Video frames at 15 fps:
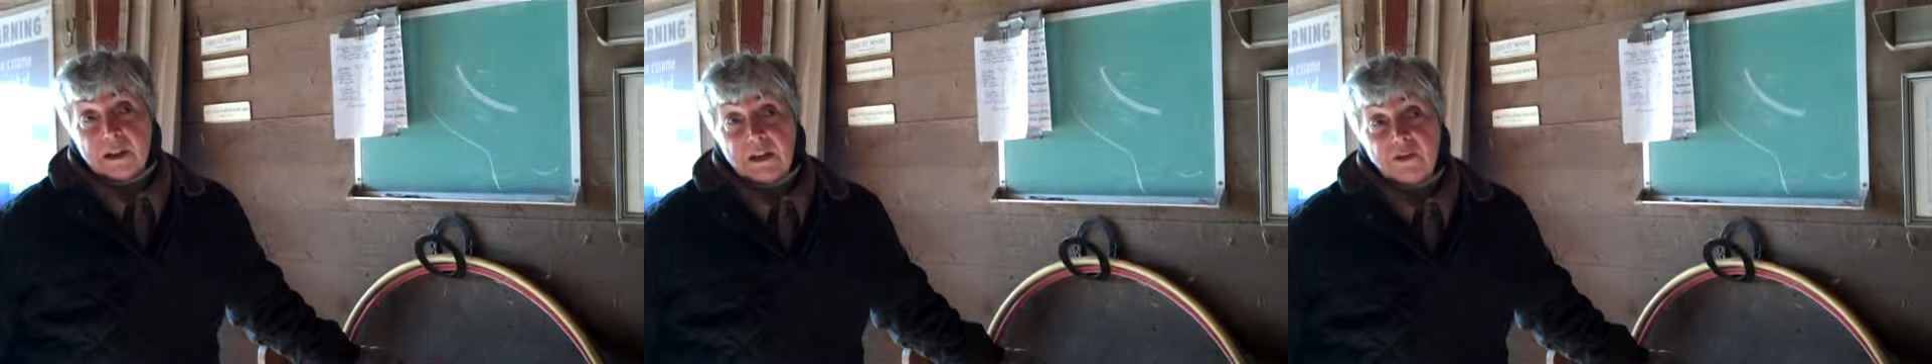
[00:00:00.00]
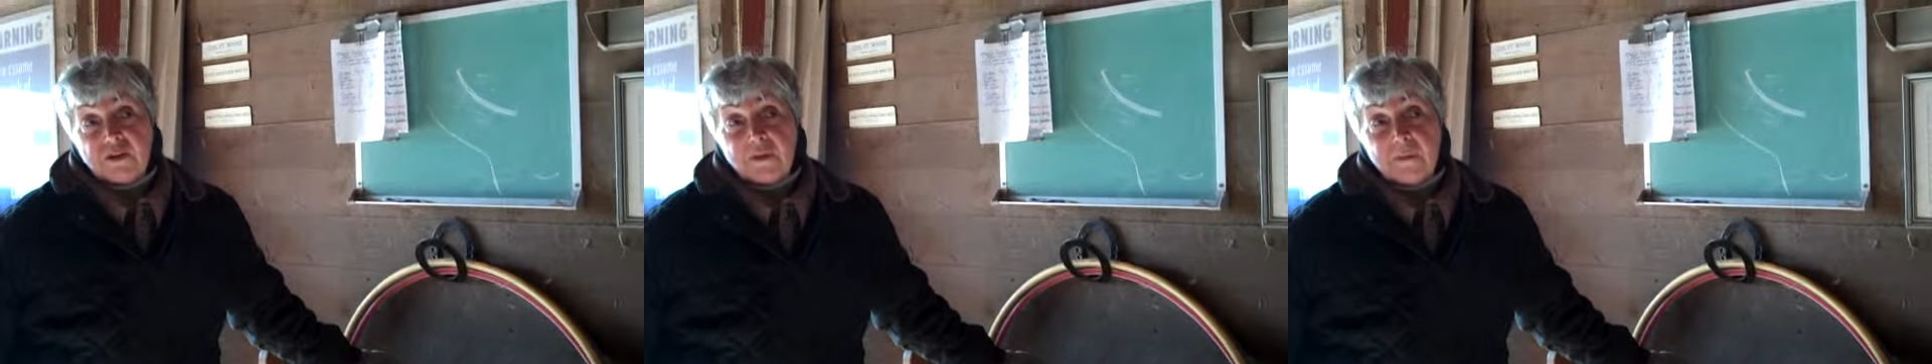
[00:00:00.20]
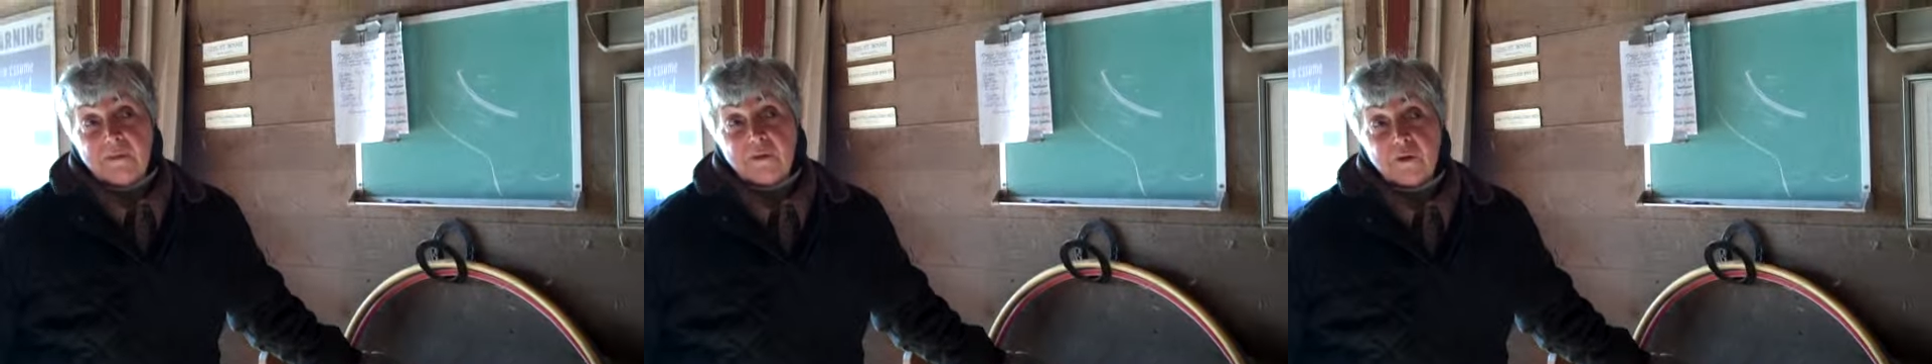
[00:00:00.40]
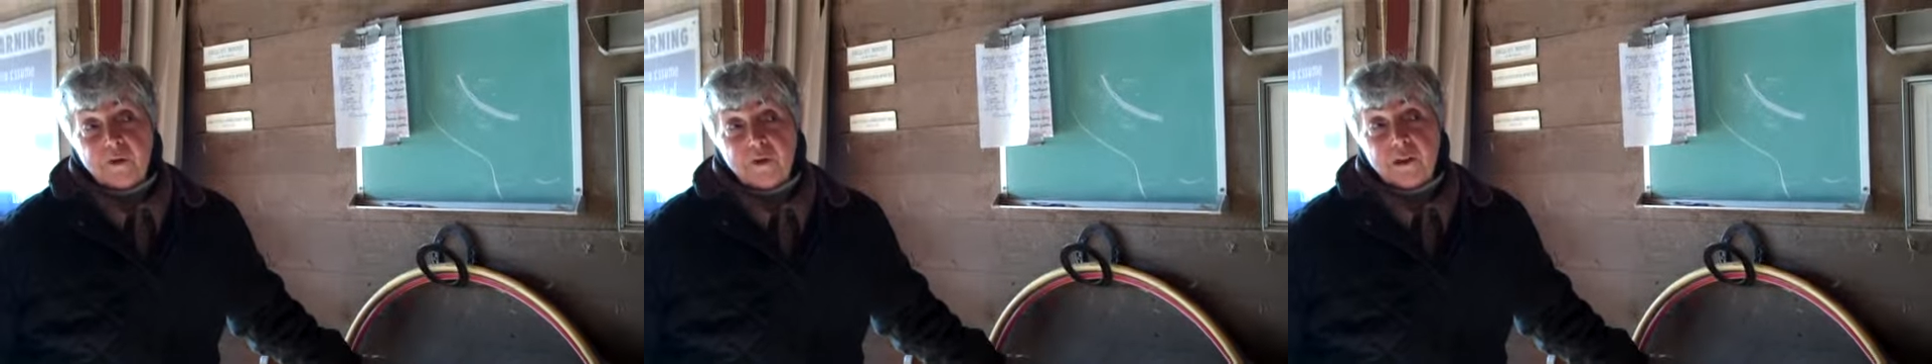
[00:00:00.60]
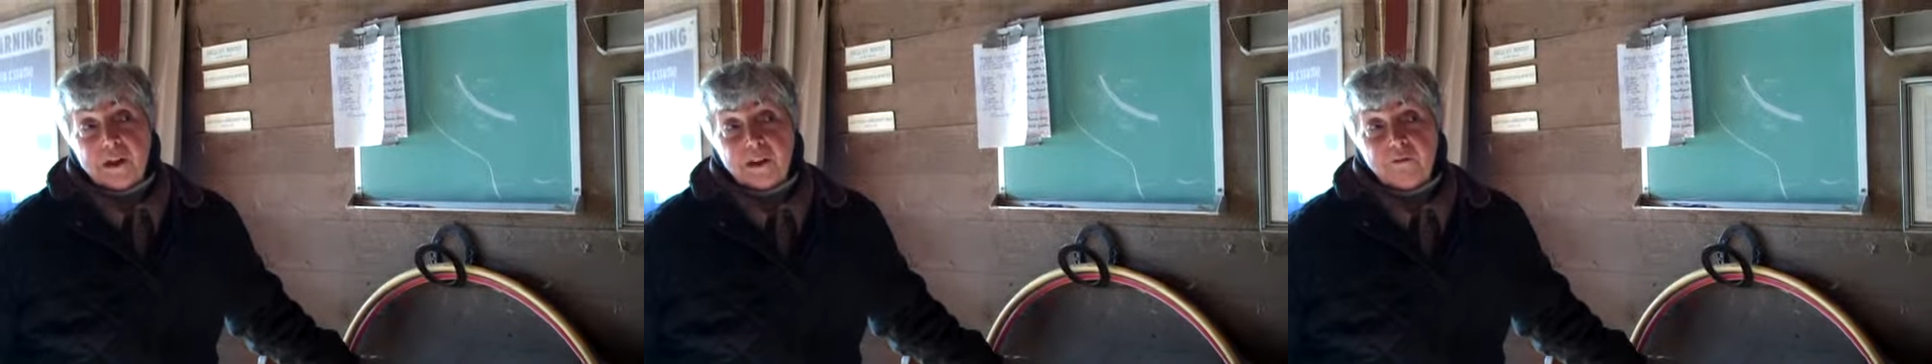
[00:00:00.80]
used to be
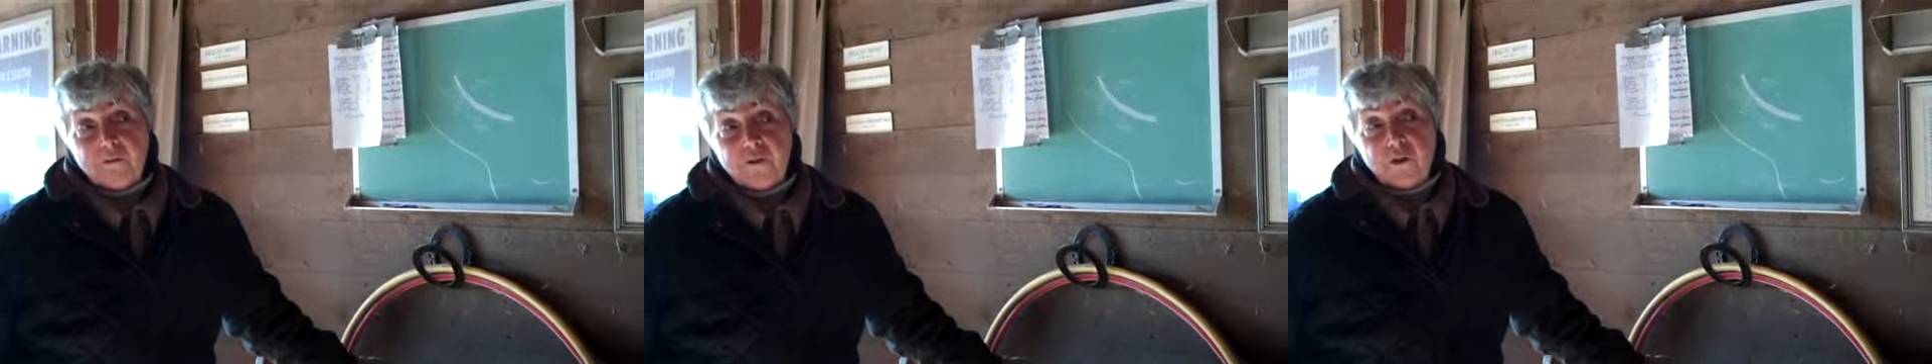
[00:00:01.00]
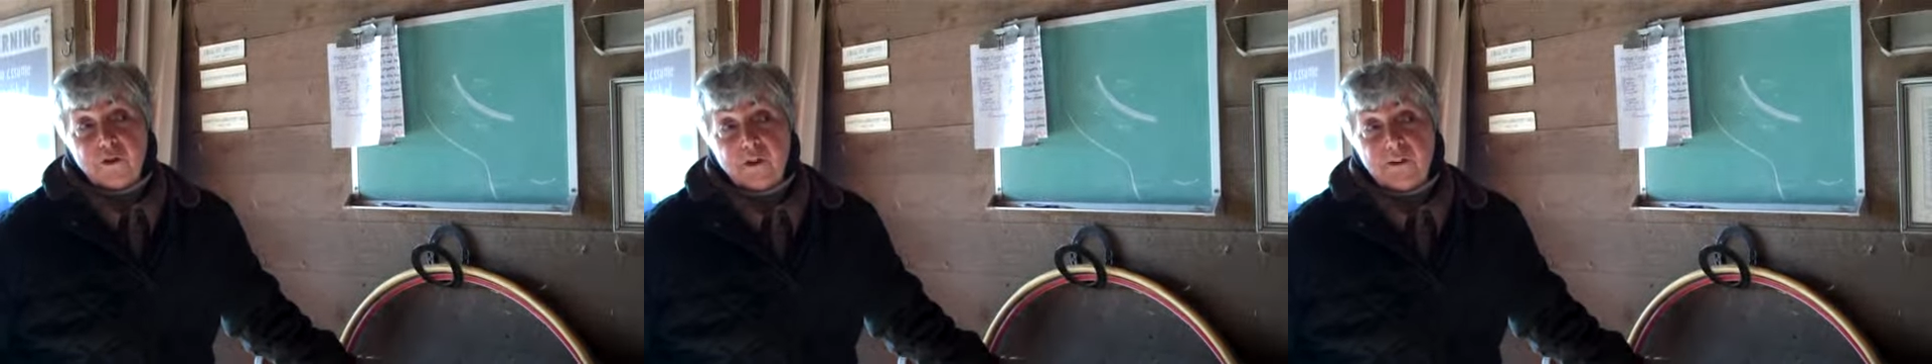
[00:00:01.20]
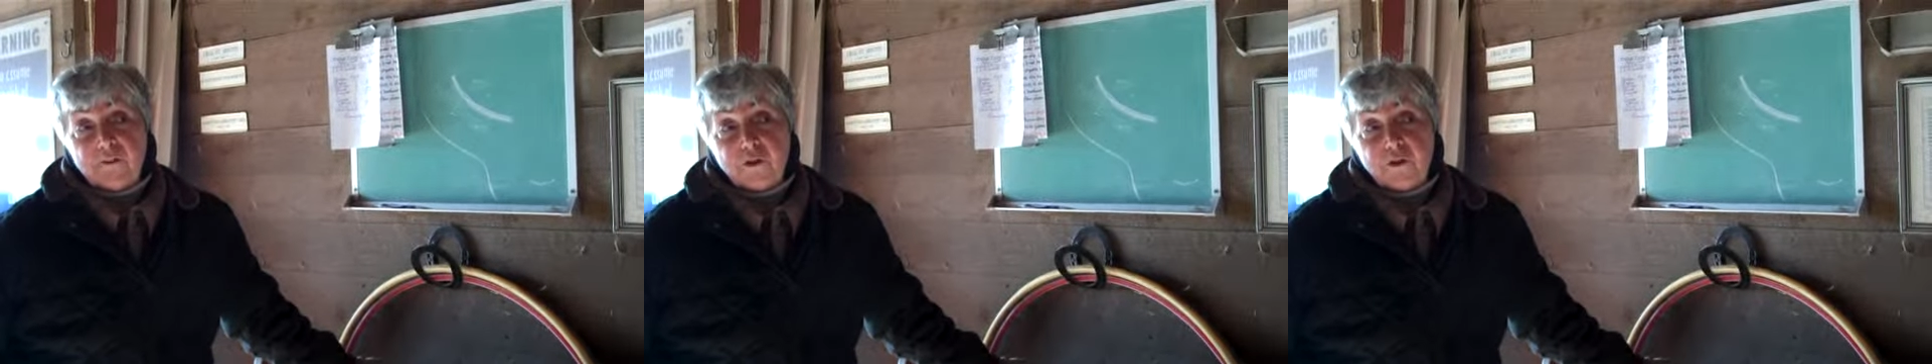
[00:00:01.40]
very, very,